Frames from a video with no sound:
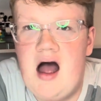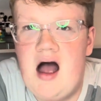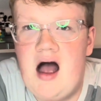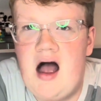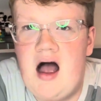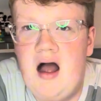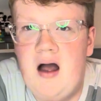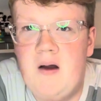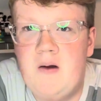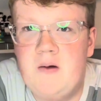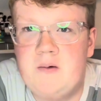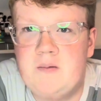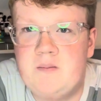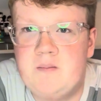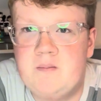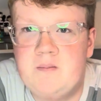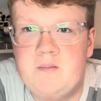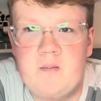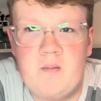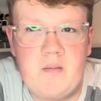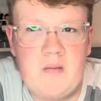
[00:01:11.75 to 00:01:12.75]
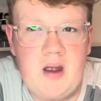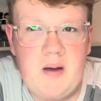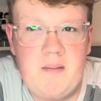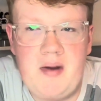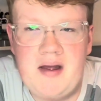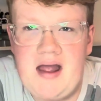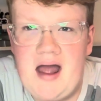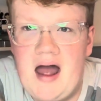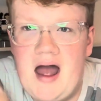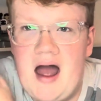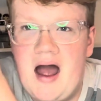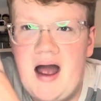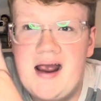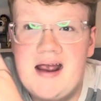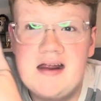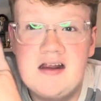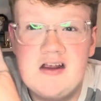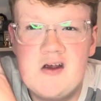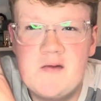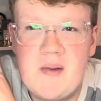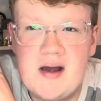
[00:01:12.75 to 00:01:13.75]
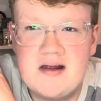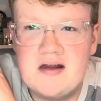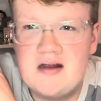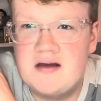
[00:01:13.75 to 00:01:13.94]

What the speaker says: But yeah, and you might